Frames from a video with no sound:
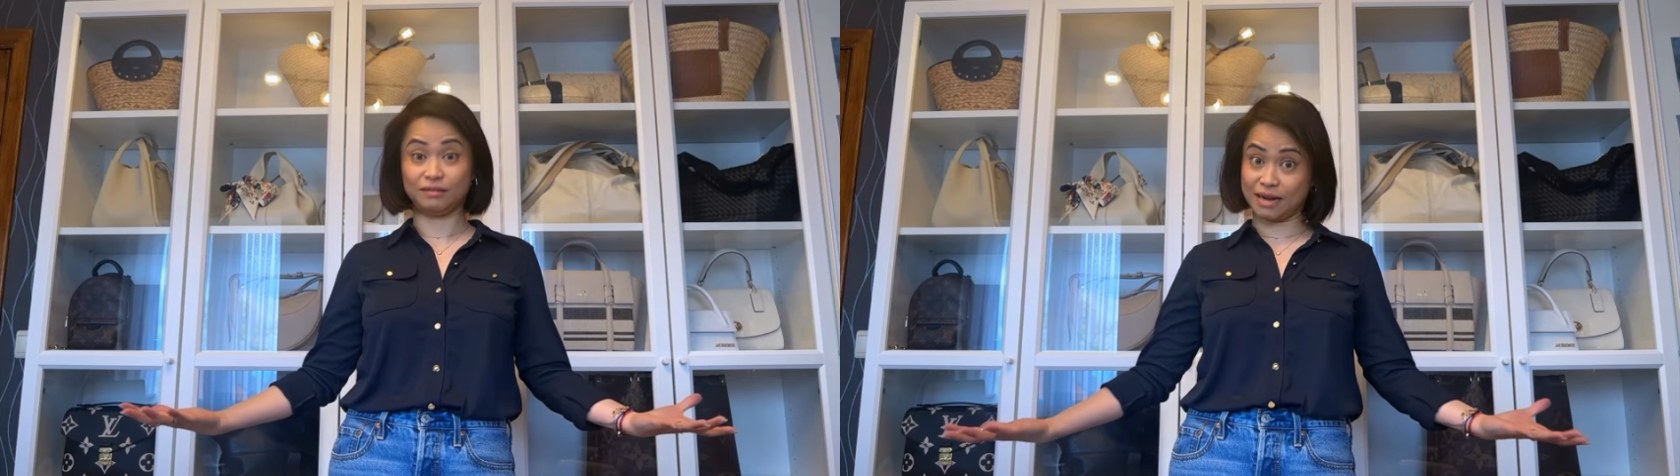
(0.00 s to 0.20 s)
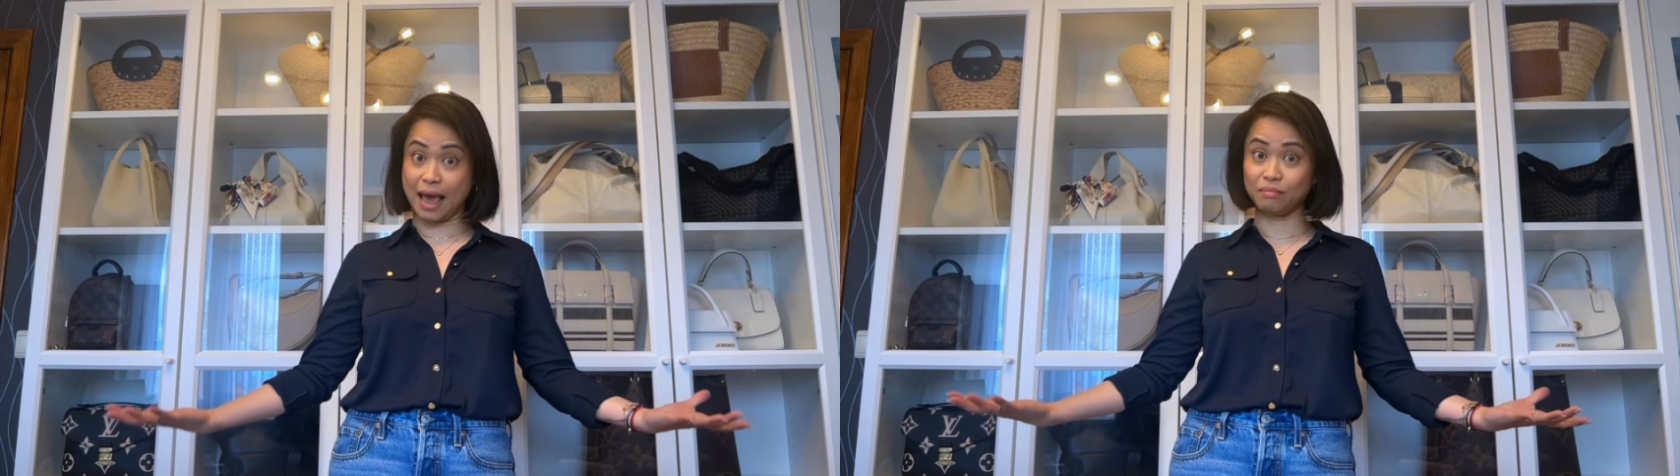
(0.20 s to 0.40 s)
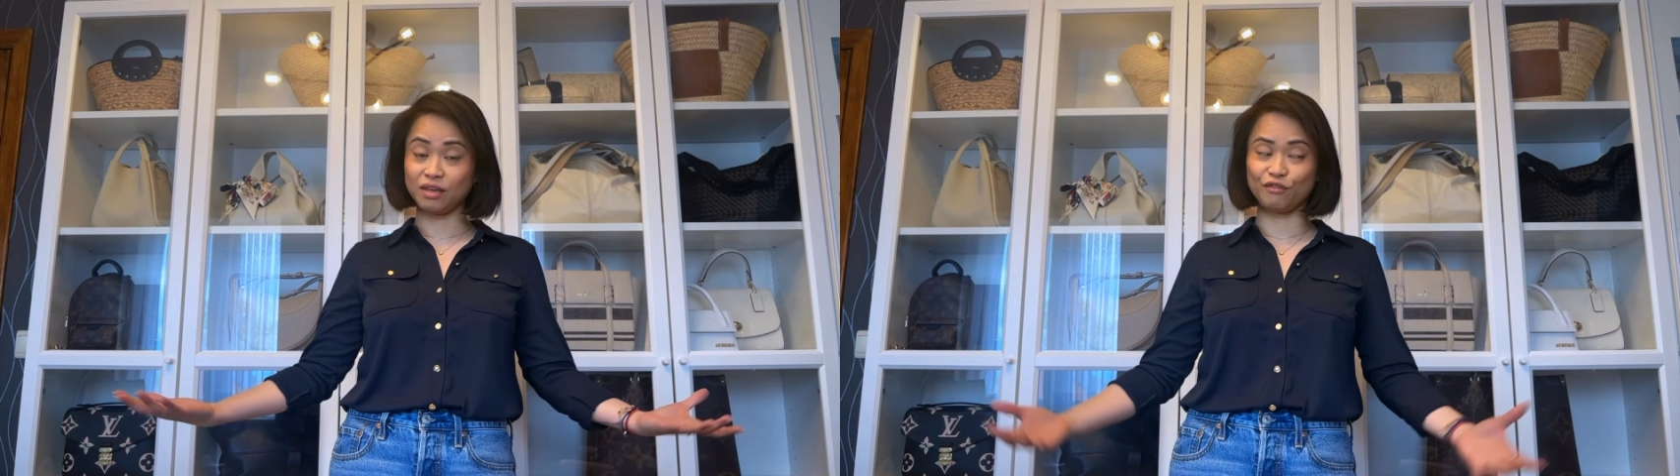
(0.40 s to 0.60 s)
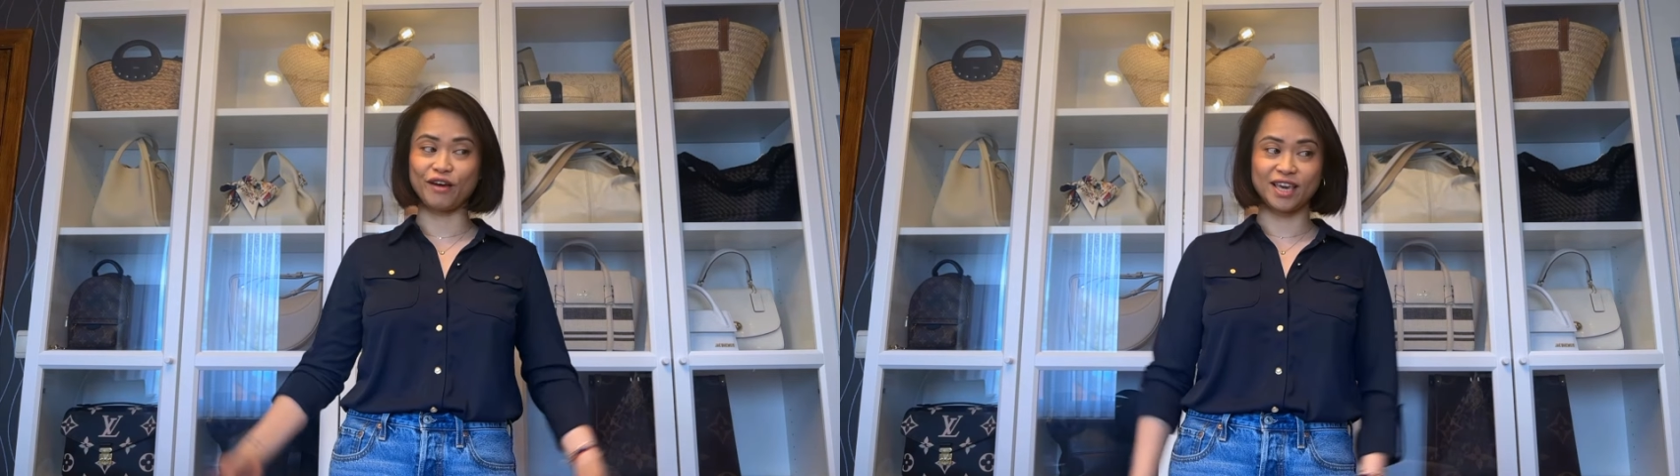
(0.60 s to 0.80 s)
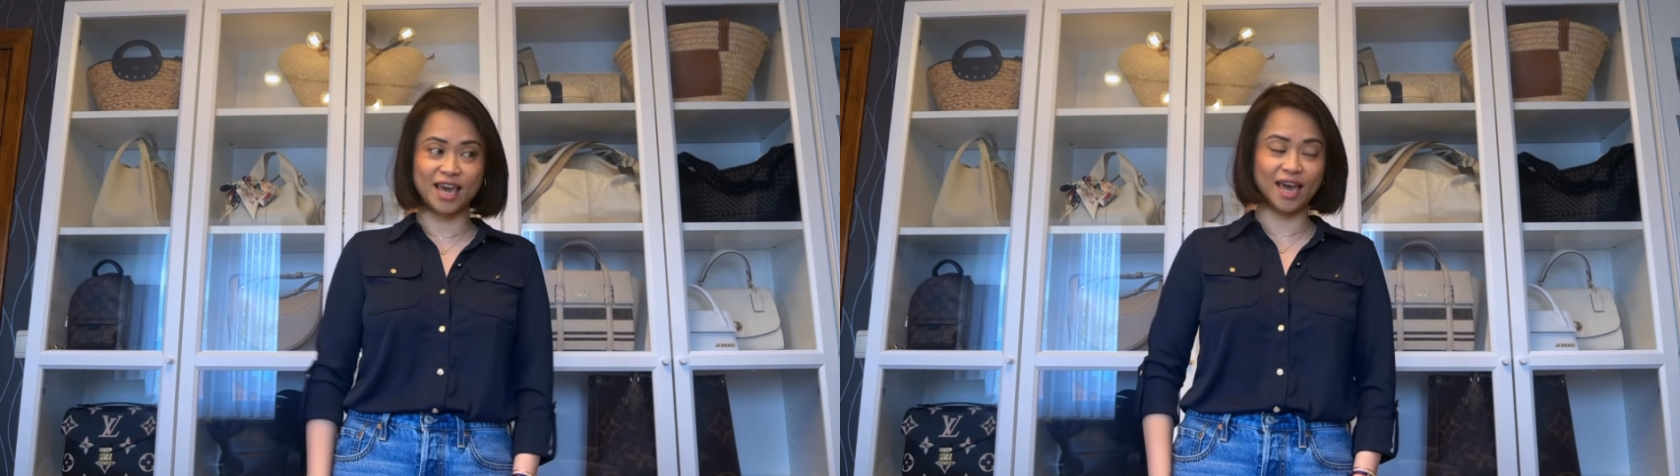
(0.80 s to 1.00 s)
them if
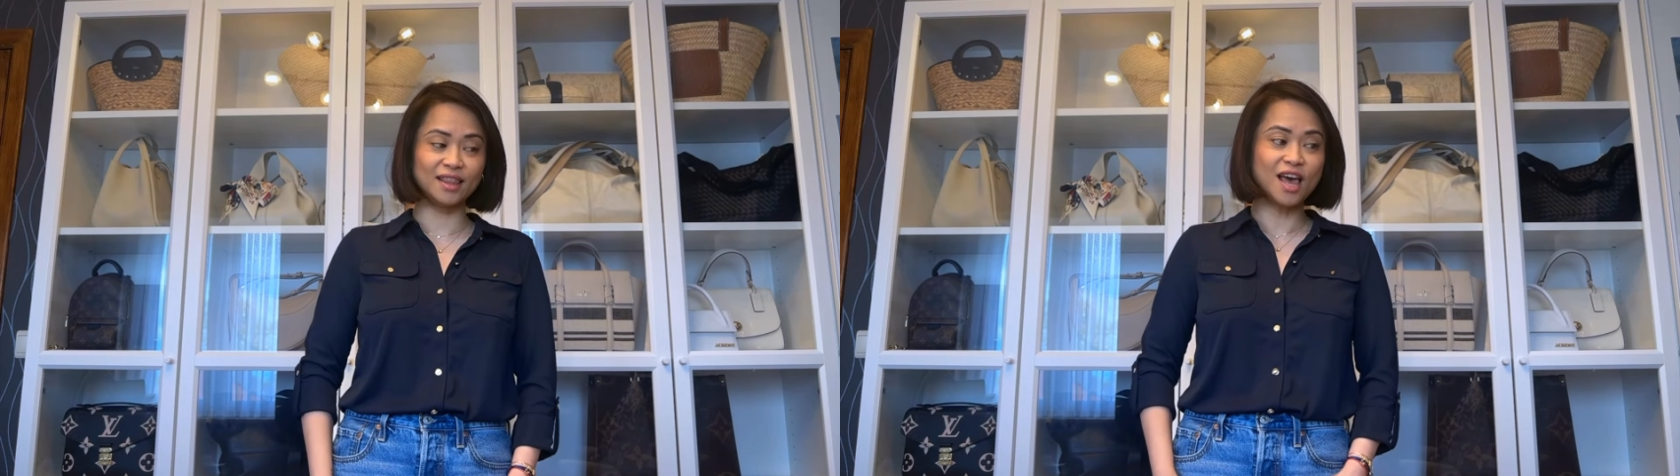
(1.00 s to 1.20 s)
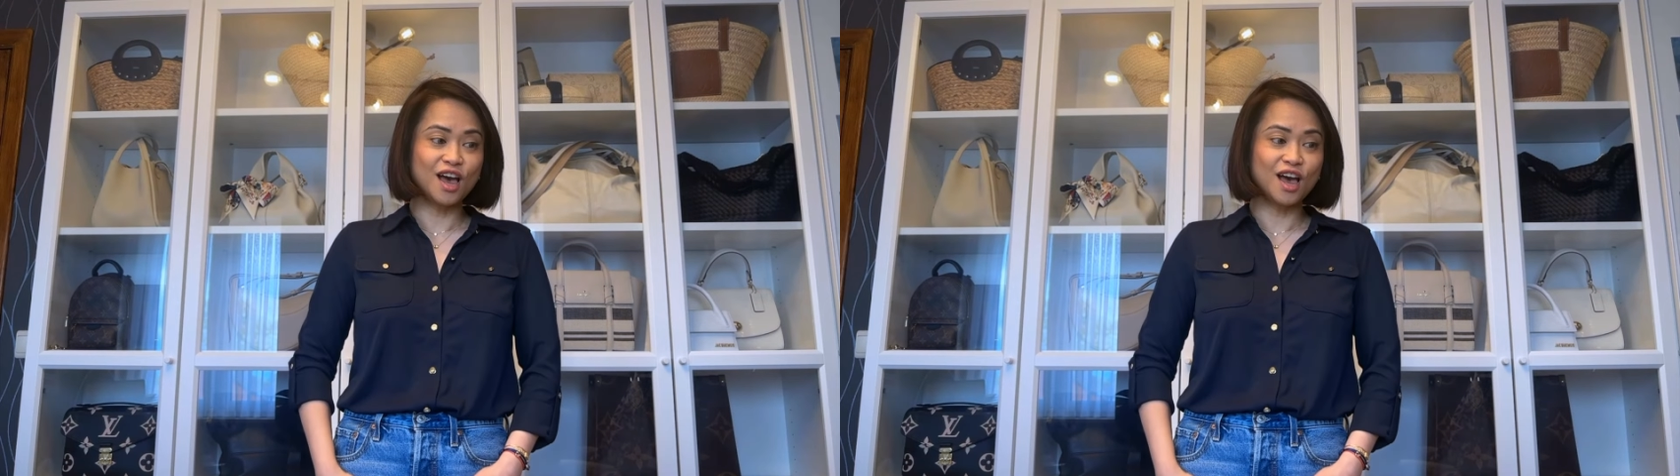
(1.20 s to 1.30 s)
I can.